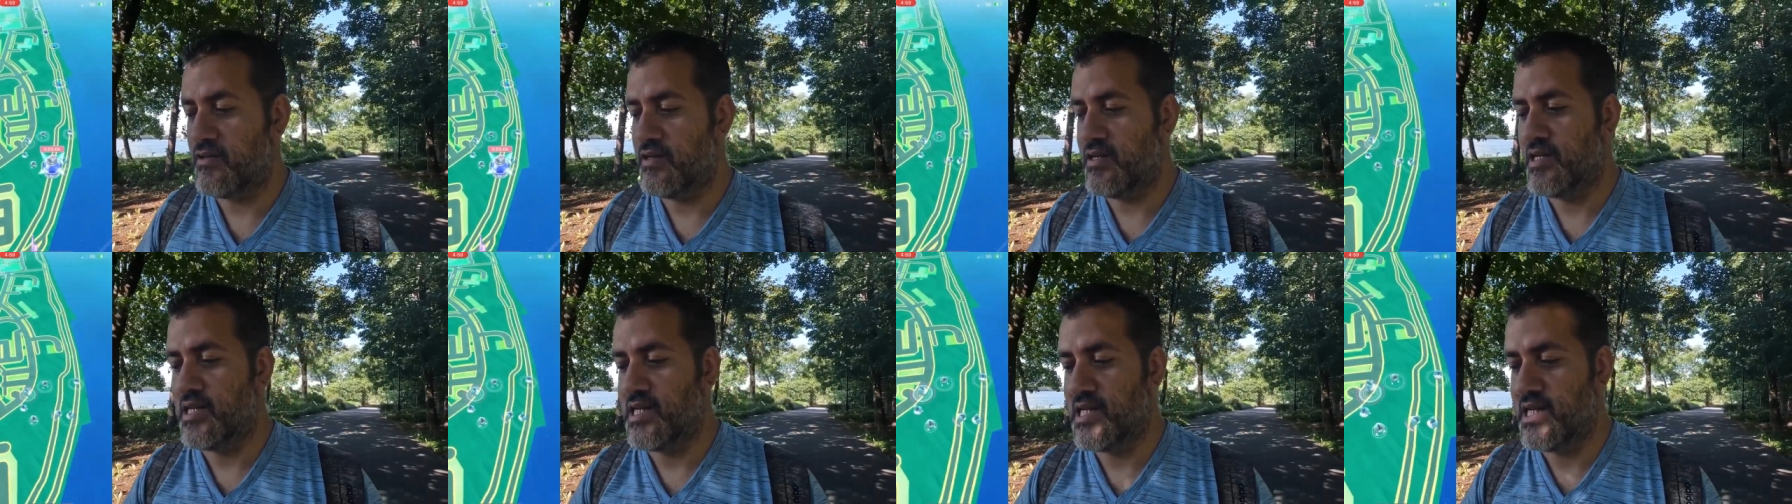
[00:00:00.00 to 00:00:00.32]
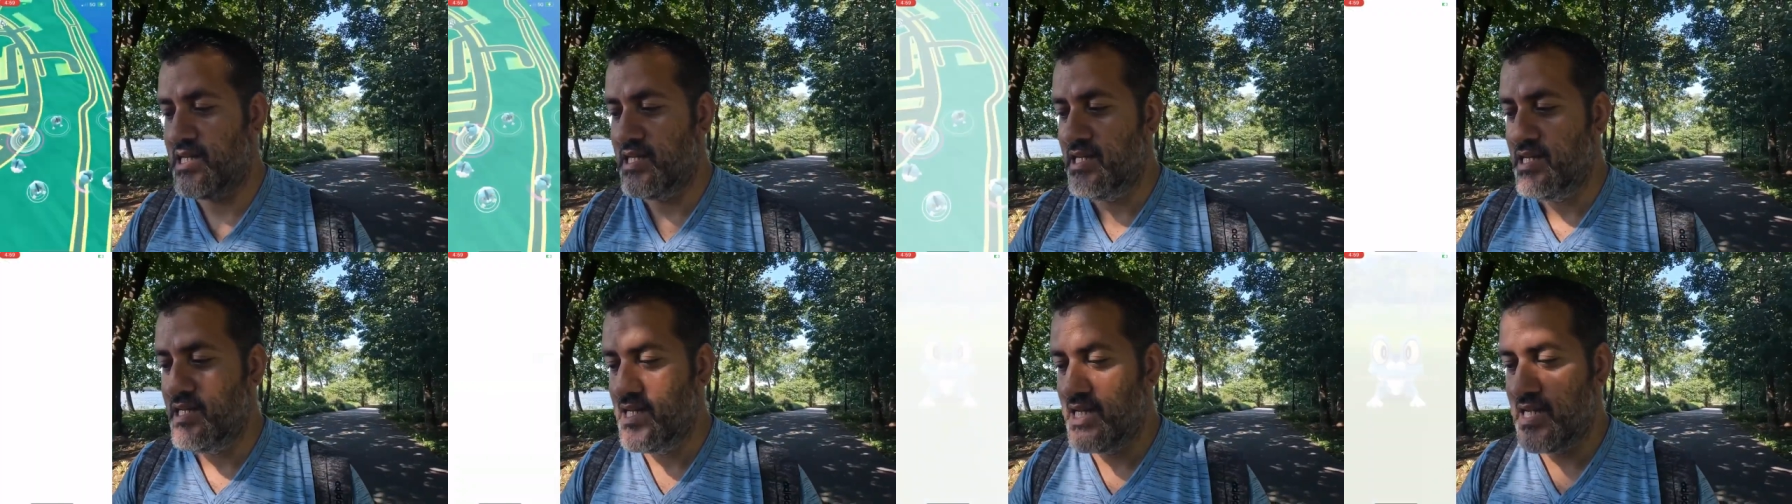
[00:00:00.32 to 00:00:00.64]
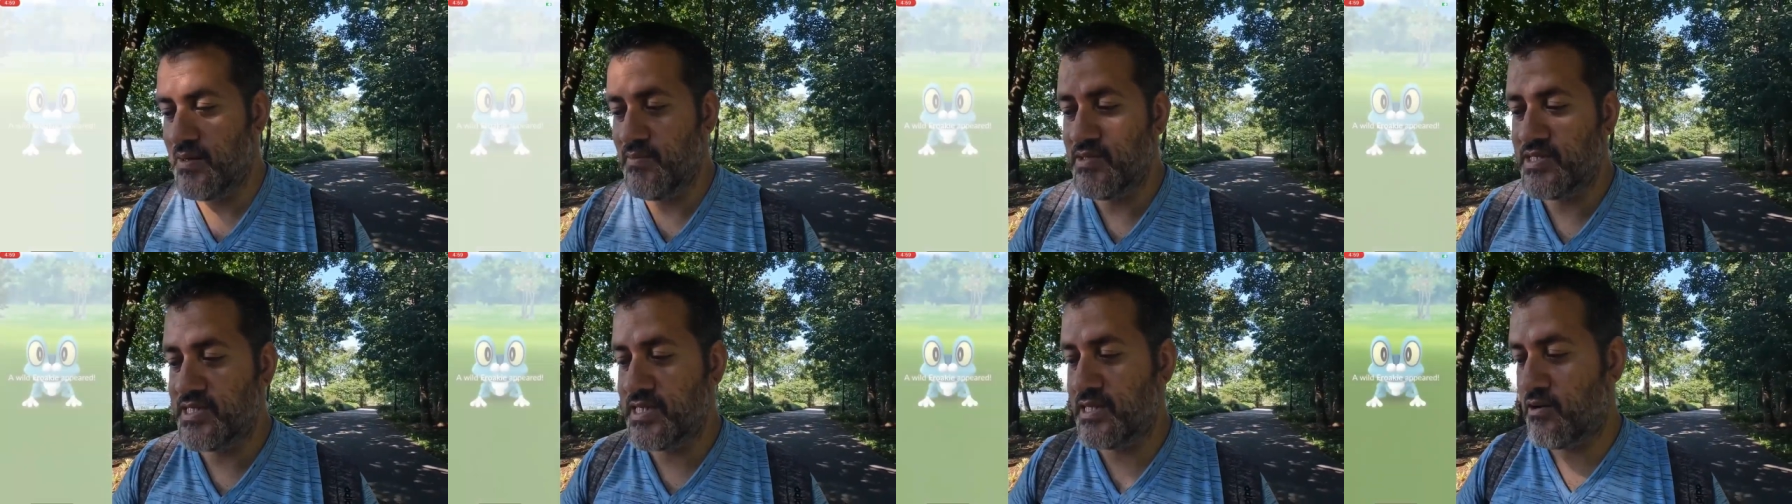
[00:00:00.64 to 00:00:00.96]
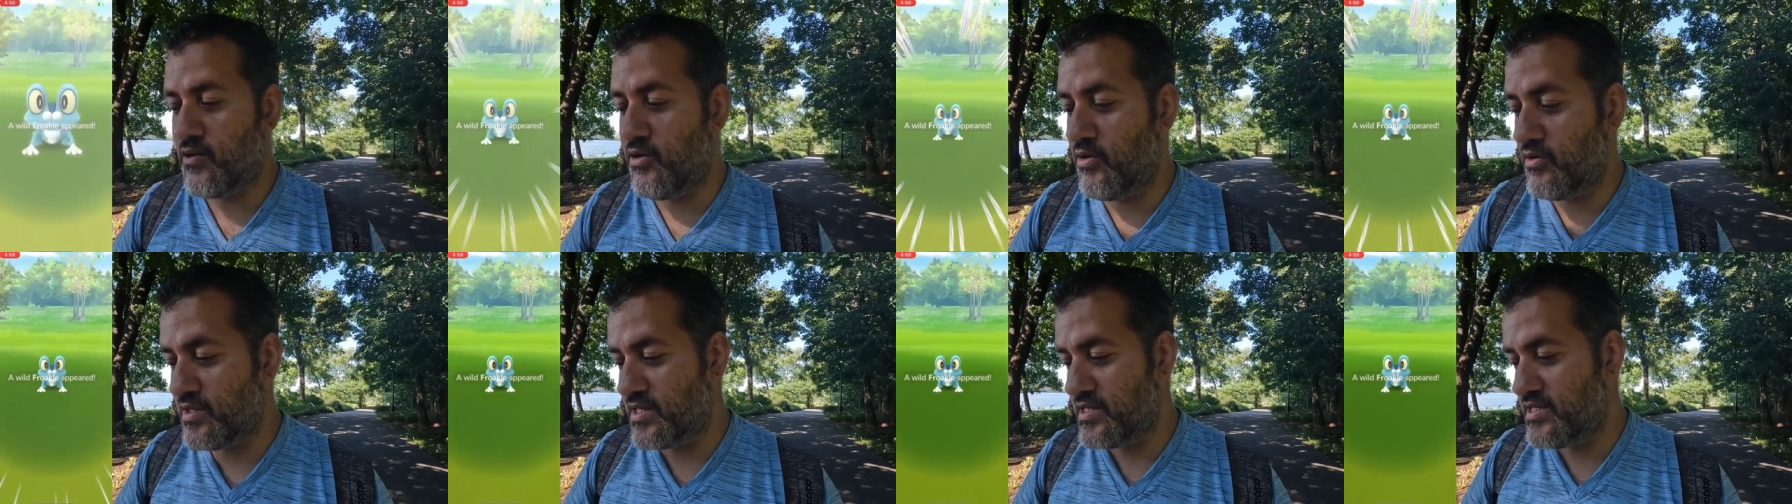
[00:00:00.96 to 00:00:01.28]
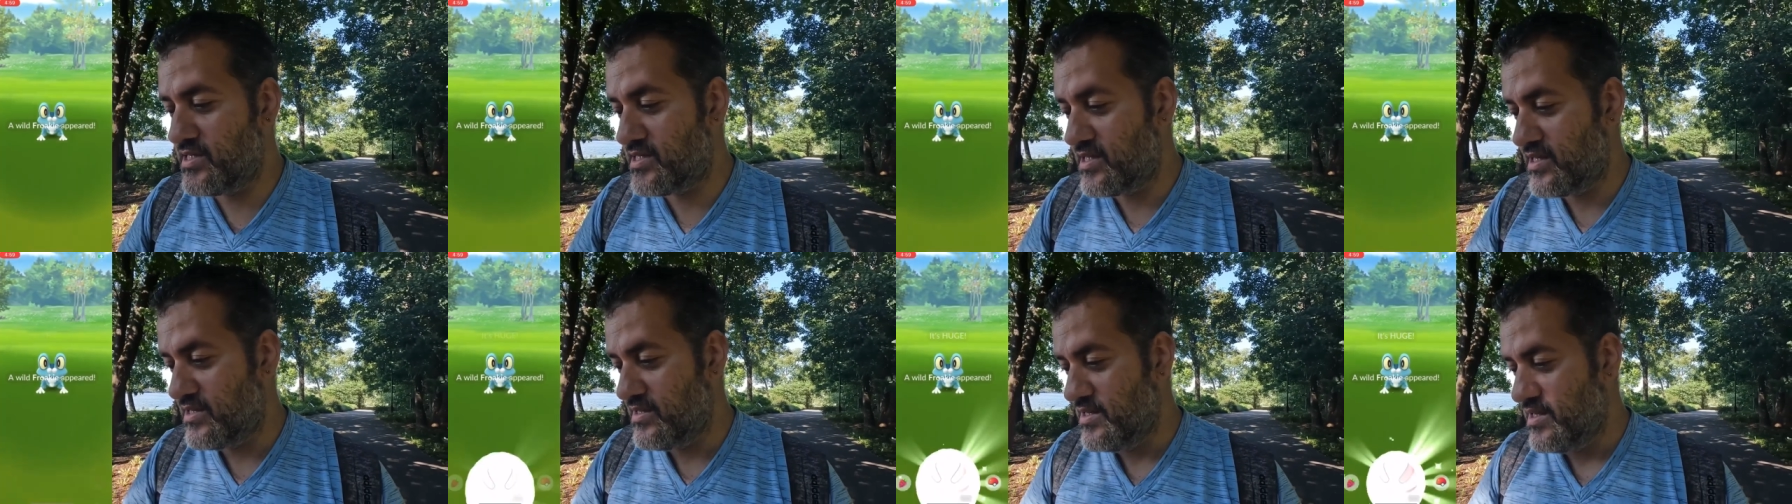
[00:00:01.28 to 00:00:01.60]
on. Let me check all
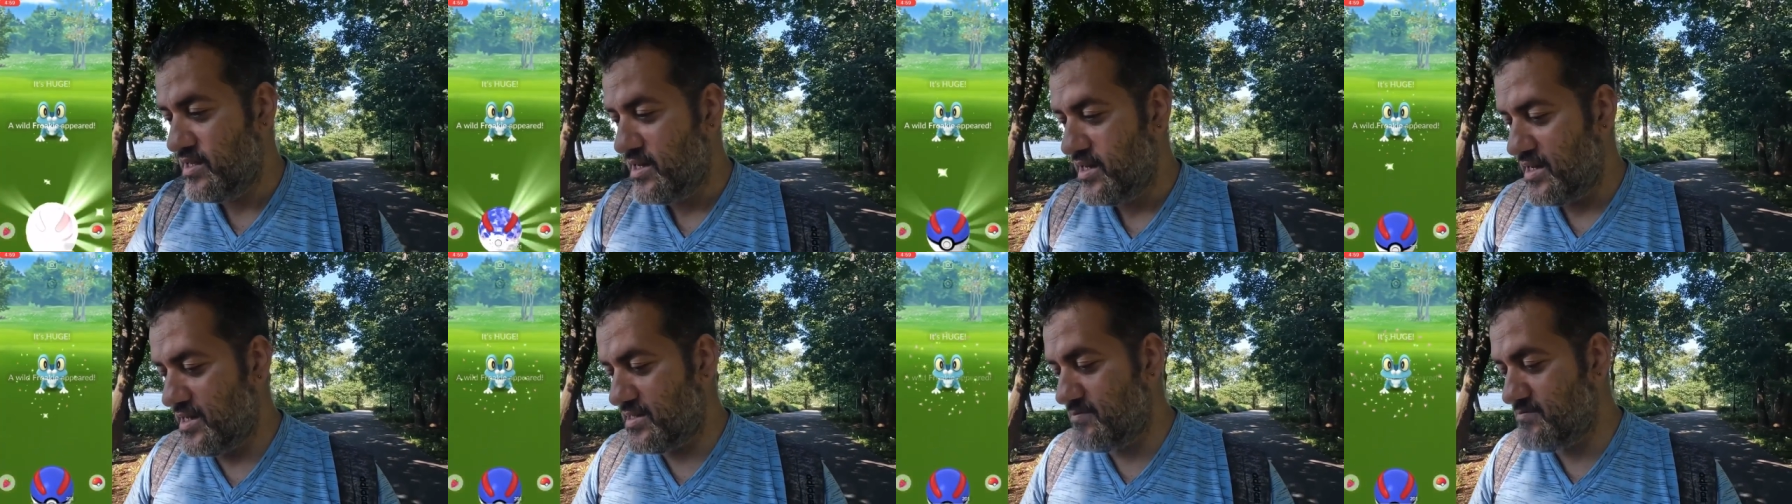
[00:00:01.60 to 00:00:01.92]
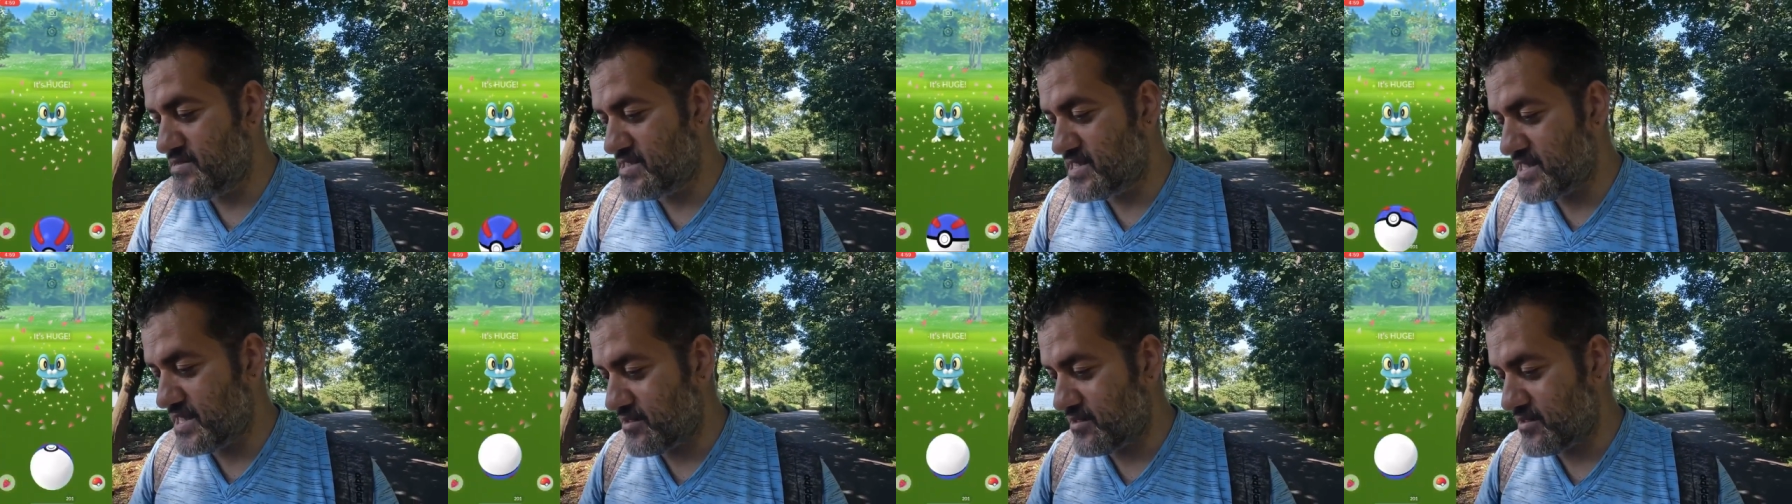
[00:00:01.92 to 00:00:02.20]
these. Let me